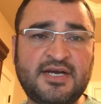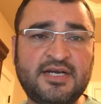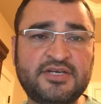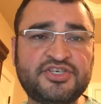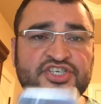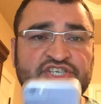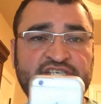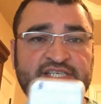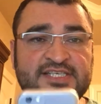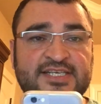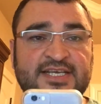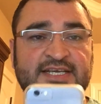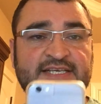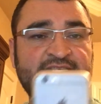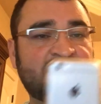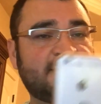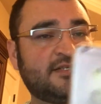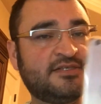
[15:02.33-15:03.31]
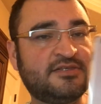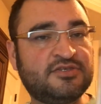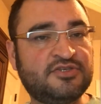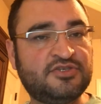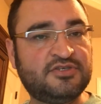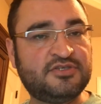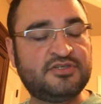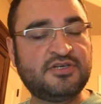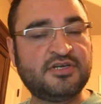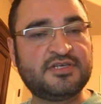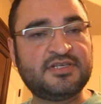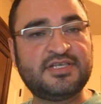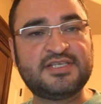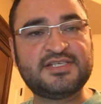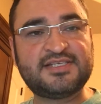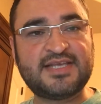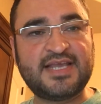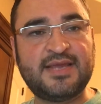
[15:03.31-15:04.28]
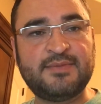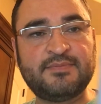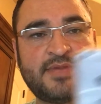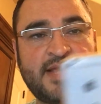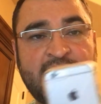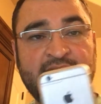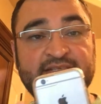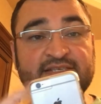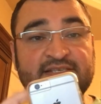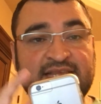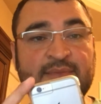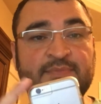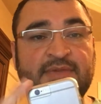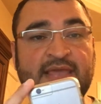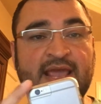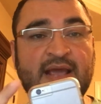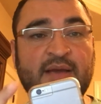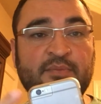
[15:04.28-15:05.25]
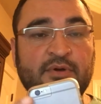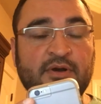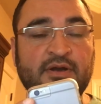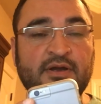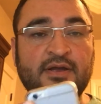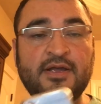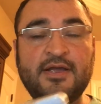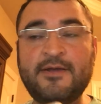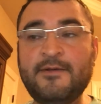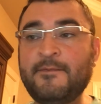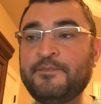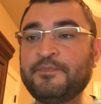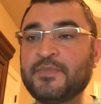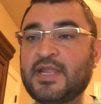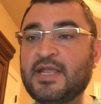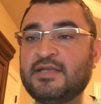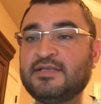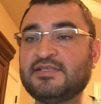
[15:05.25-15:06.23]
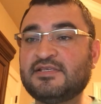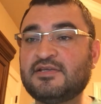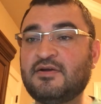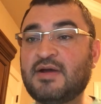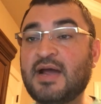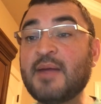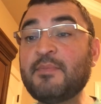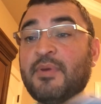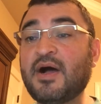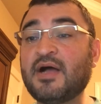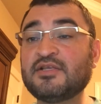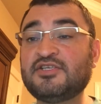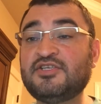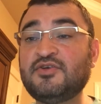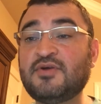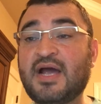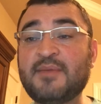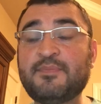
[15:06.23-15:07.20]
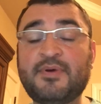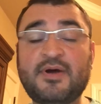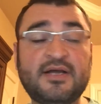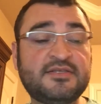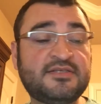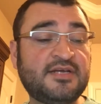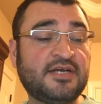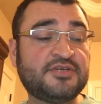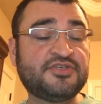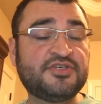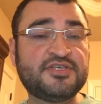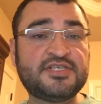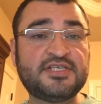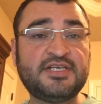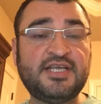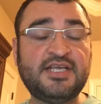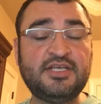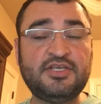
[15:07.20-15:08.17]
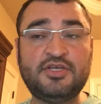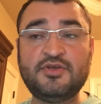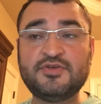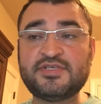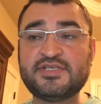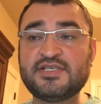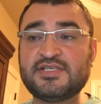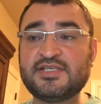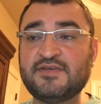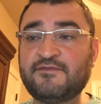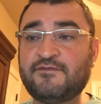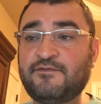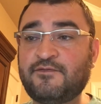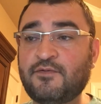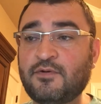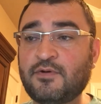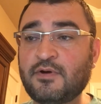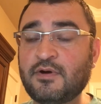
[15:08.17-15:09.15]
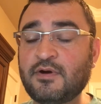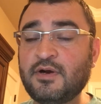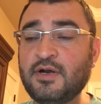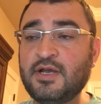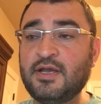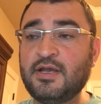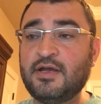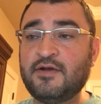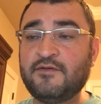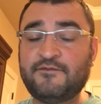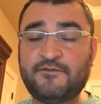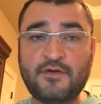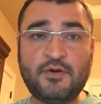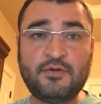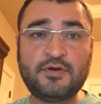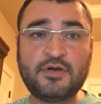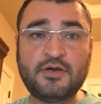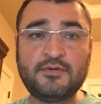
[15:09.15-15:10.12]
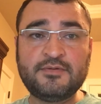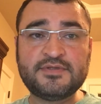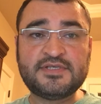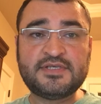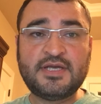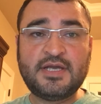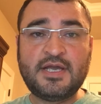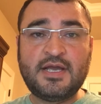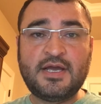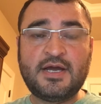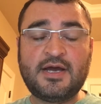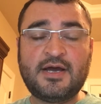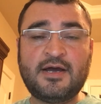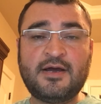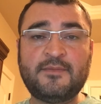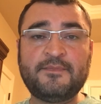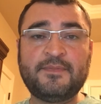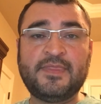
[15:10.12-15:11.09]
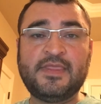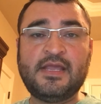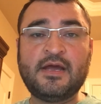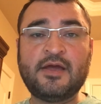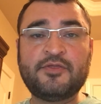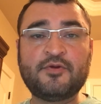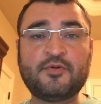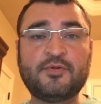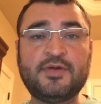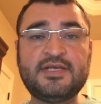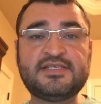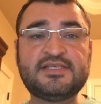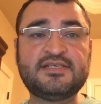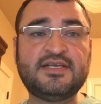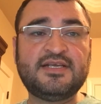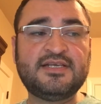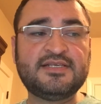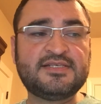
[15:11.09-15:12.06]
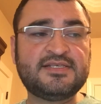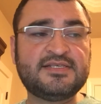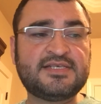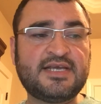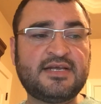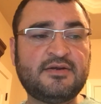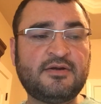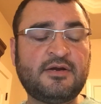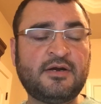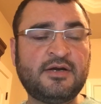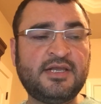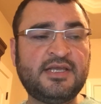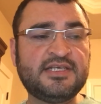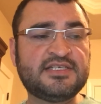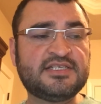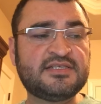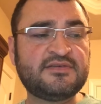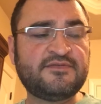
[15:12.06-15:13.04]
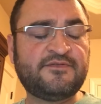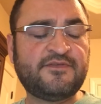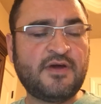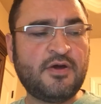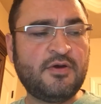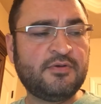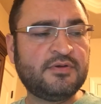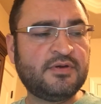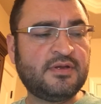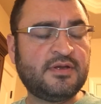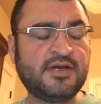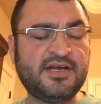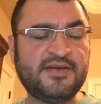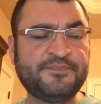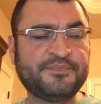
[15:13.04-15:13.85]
Touch 6 has the same camera. And so I bought two iPod Touches, and he uses it for photos. The other reason is that on his phone,